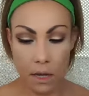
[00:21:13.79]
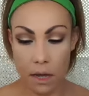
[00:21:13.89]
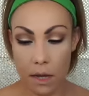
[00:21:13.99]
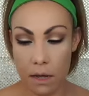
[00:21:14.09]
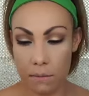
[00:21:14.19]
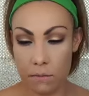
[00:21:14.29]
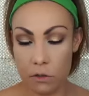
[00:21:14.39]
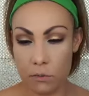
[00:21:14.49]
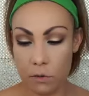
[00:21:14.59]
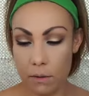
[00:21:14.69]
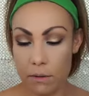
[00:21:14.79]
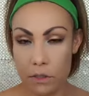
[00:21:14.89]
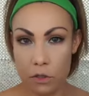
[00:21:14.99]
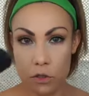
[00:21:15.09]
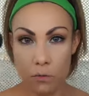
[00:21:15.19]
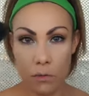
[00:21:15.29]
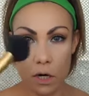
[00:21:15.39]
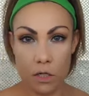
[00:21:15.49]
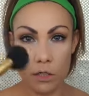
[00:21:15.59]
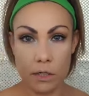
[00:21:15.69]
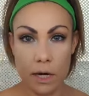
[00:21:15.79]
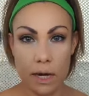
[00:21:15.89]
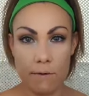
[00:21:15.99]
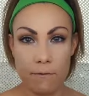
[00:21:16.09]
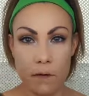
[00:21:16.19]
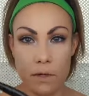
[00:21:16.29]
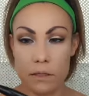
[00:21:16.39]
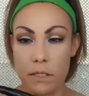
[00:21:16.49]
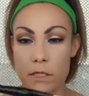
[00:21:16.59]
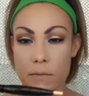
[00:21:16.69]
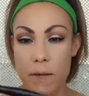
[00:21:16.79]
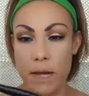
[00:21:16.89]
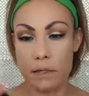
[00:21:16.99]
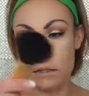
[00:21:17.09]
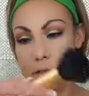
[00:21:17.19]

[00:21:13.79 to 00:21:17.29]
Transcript: So I'm grabbing this new brush I found at TJ Maxx.